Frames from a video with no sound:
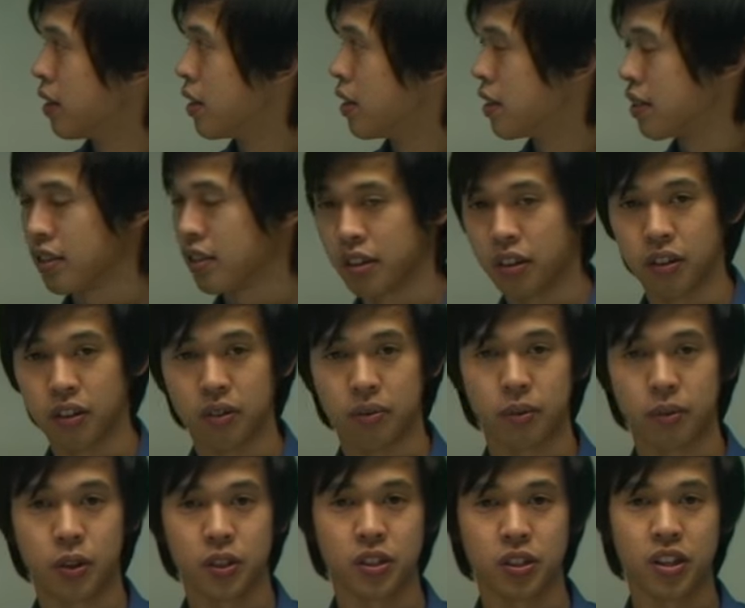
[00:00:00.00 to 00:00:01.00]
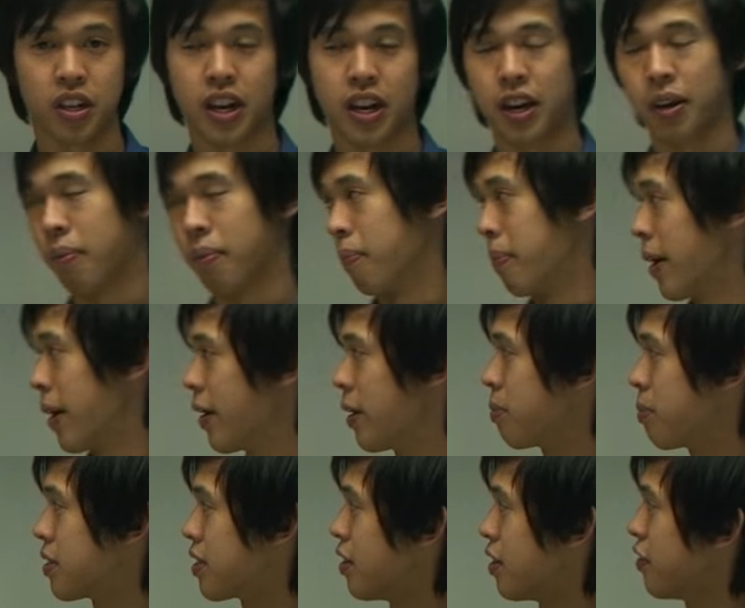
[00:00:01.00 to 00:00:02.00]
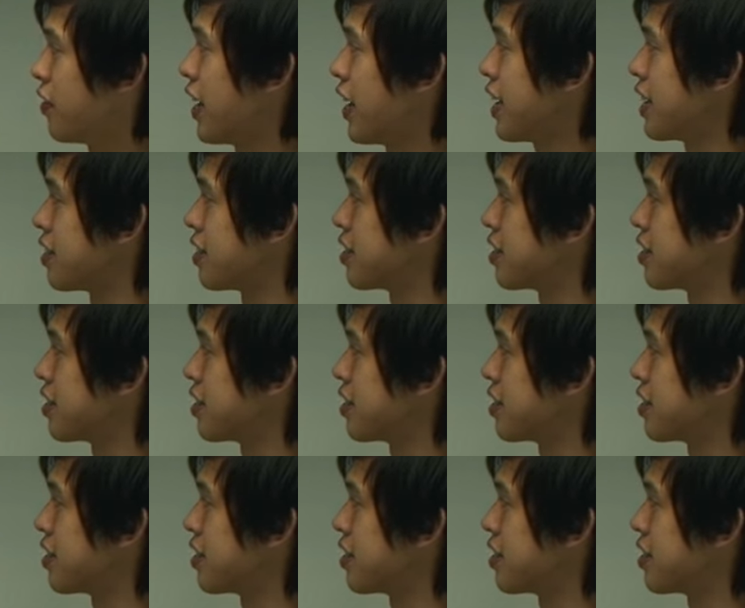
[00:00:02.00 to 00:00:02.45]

So question nine, barium sulfide is